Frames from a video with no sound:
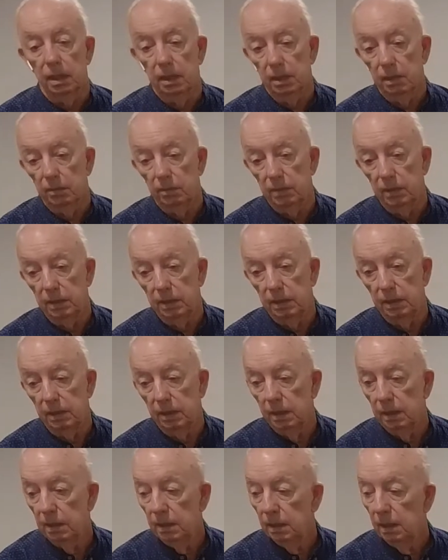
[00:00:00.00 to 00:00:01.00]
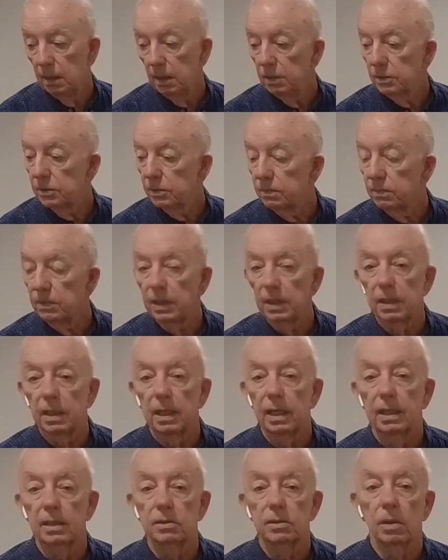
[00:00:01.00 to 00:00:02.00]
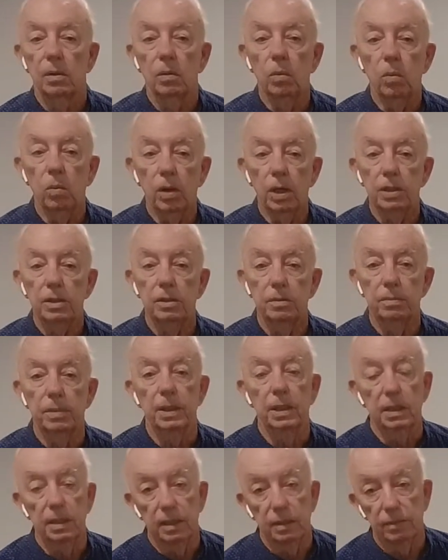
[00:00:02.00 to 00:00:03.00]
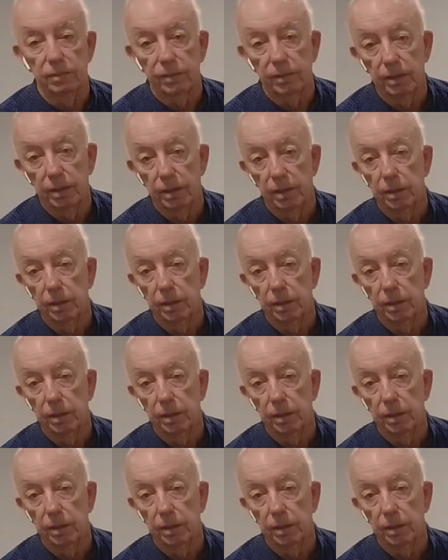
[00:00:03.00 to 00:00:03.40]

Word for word: not only to realize what you believe,